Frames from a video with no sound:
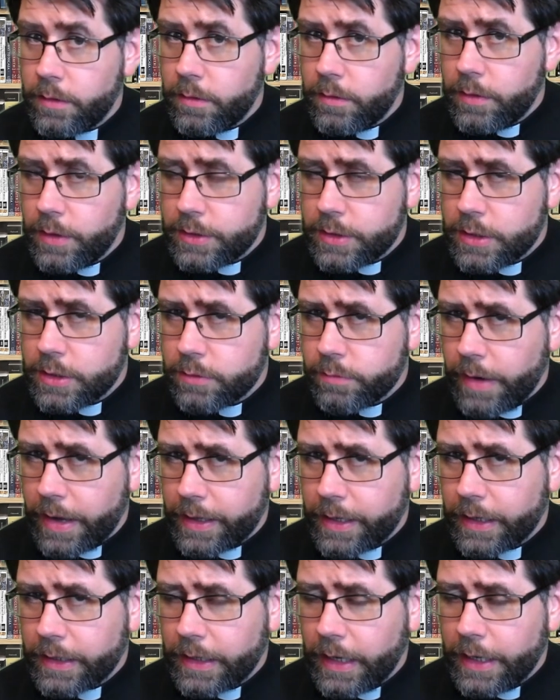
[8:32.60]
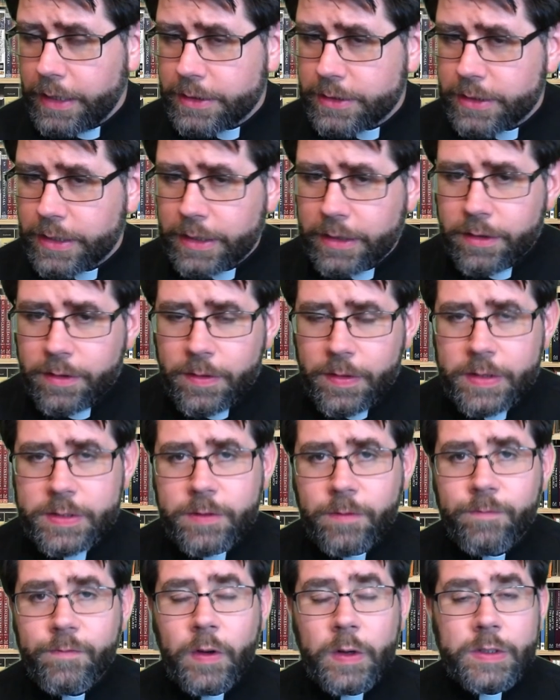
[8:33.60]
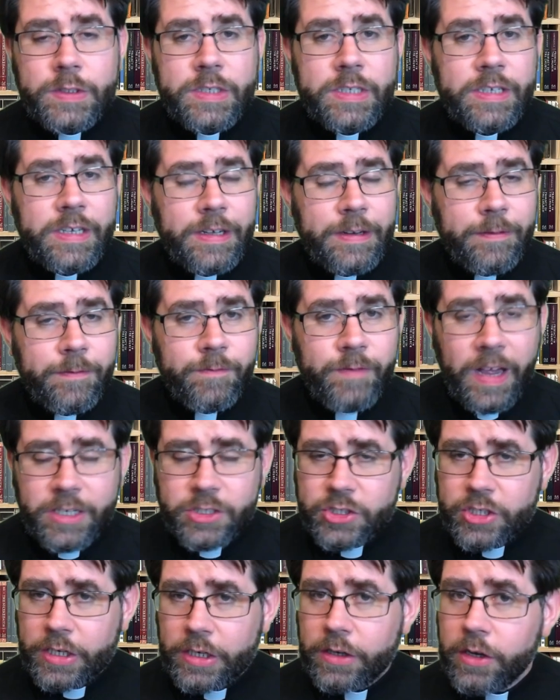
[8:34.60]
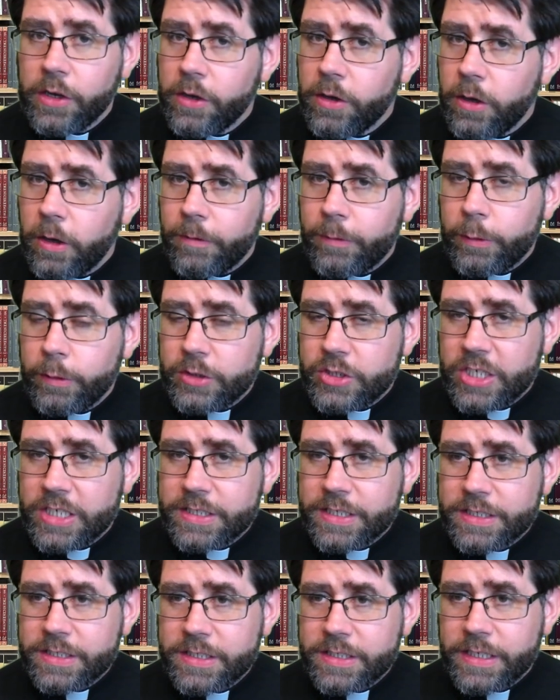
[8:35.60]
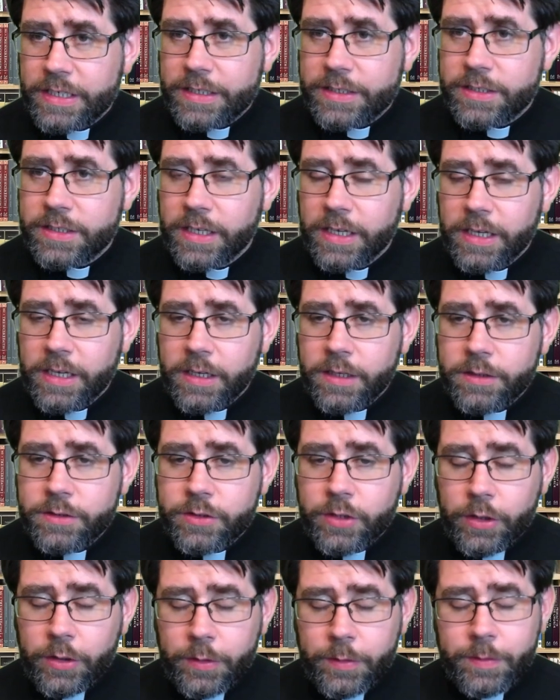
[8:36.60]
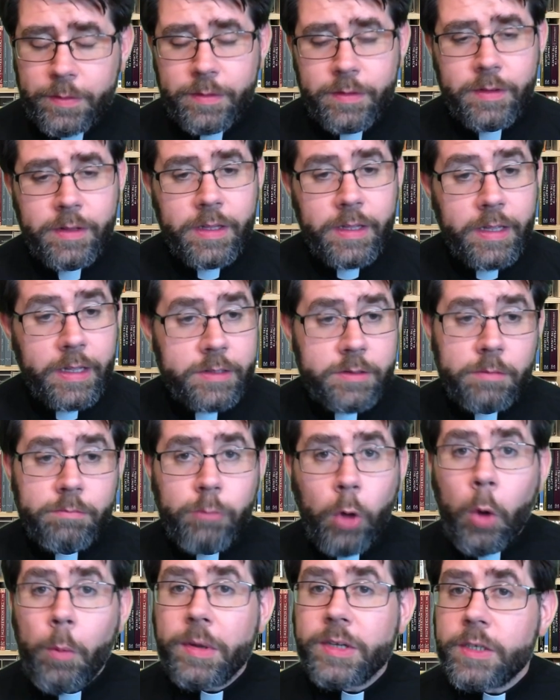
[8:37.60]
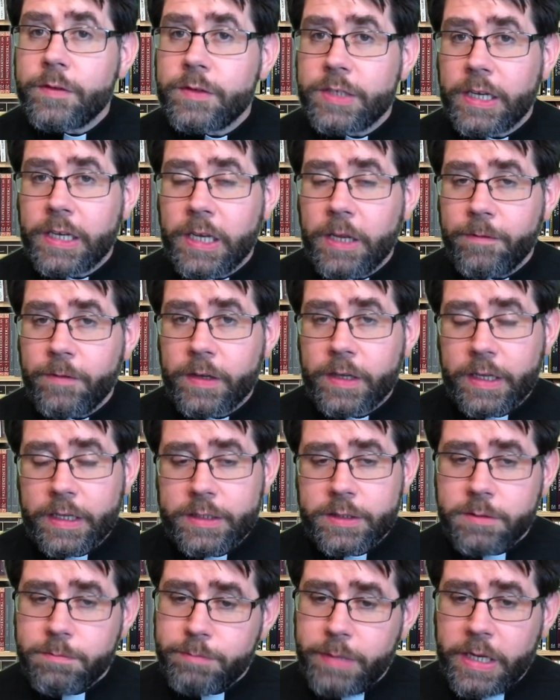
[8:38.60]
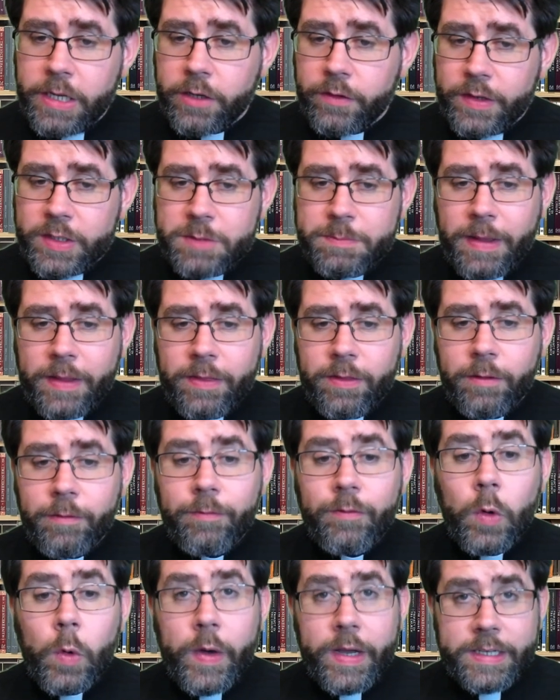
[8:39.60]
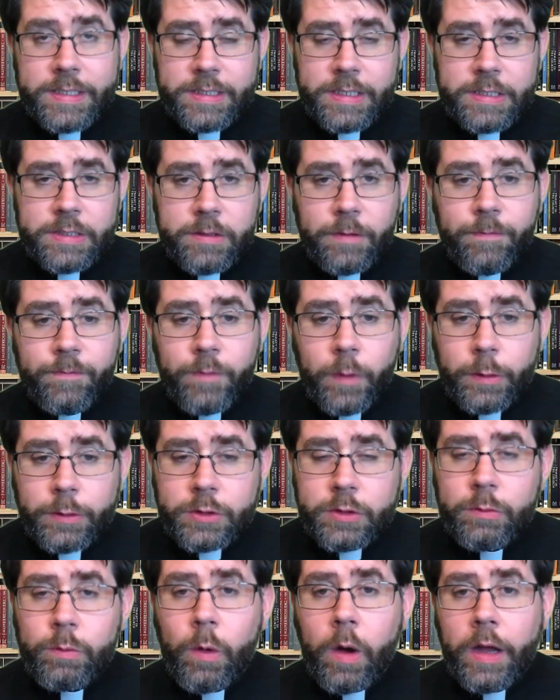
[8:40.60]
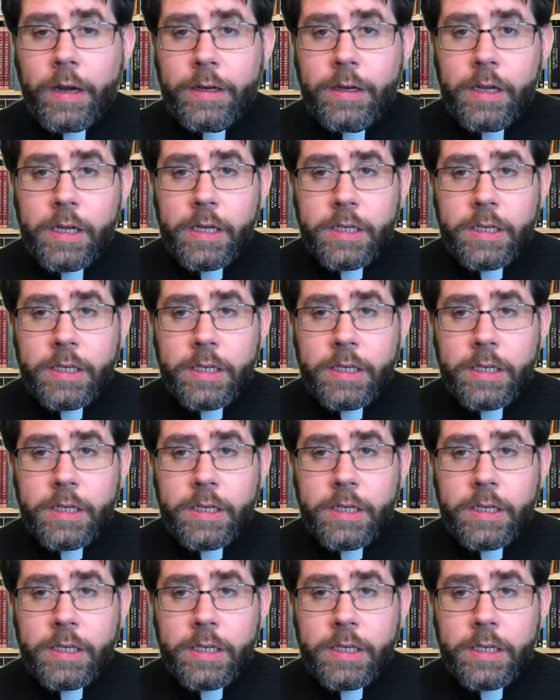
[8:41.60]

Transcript: this is recognizing this first confession of who Jesus is. So it's a moment of significance. Peter has been the voice. He's the first one